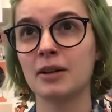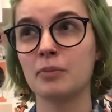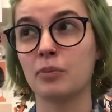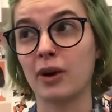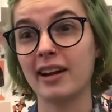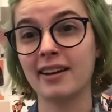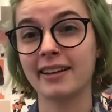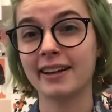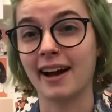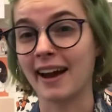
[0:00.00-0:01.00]
break,
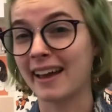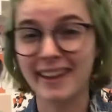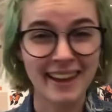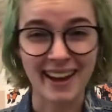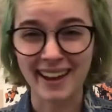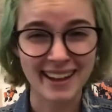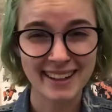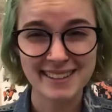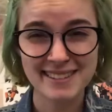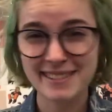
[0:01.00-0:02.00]

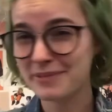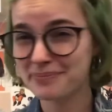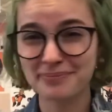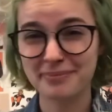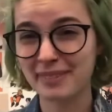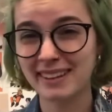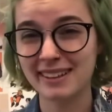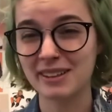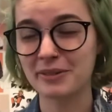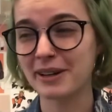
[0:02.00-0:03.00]
hiatus,
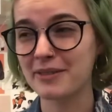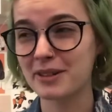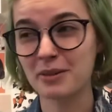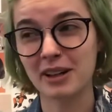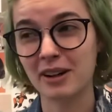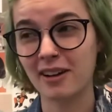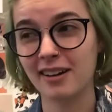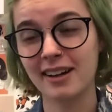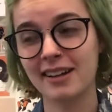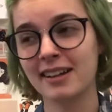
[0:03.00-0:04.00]
whatever you want to call it,
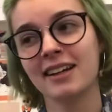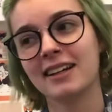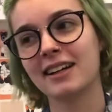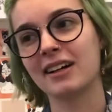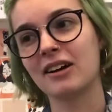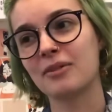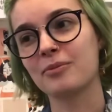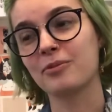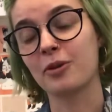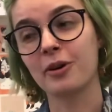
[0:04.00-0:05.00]

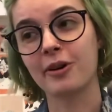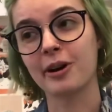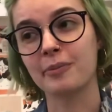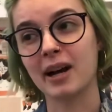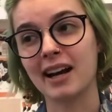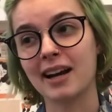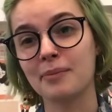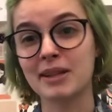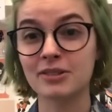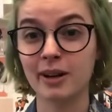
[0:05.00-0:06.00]
for my
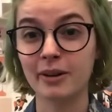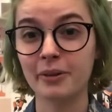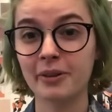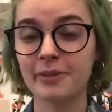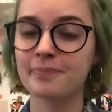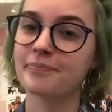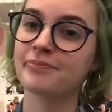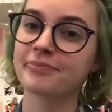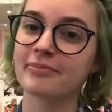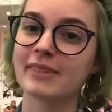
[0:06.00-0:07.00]
mental health.
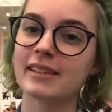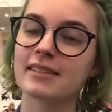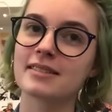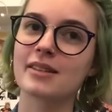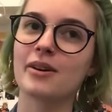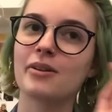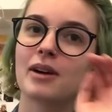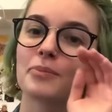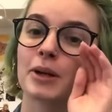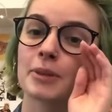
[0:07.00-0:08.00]
So I'm
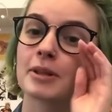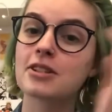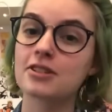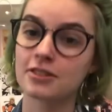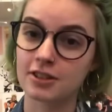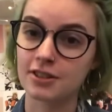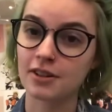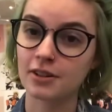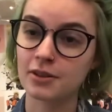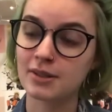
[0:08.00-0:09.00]
pretty much just on
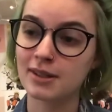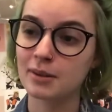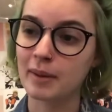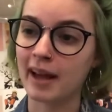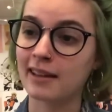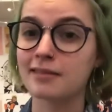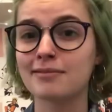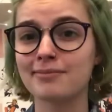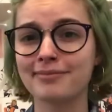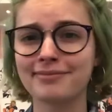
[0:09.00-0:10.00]
YouTube and
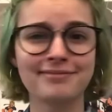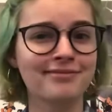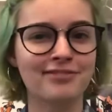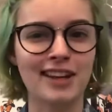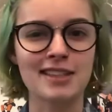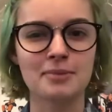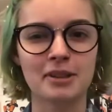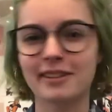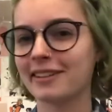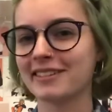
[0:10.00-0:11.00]
Facebook,
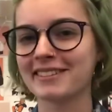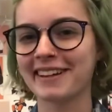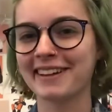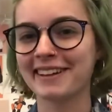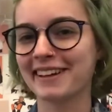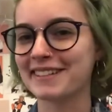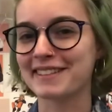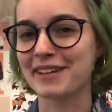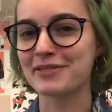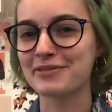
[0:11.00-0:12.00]
because like I just
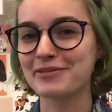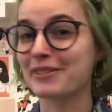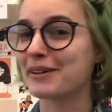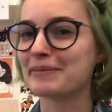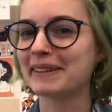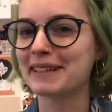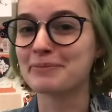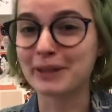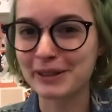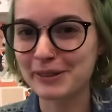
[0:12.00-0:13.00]
have family and
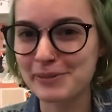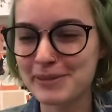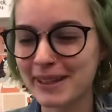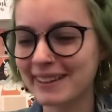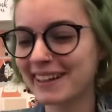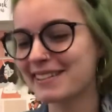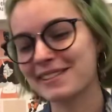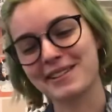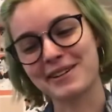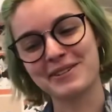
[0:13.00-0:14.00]
book groups on there,
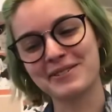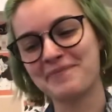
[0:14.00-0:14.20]
so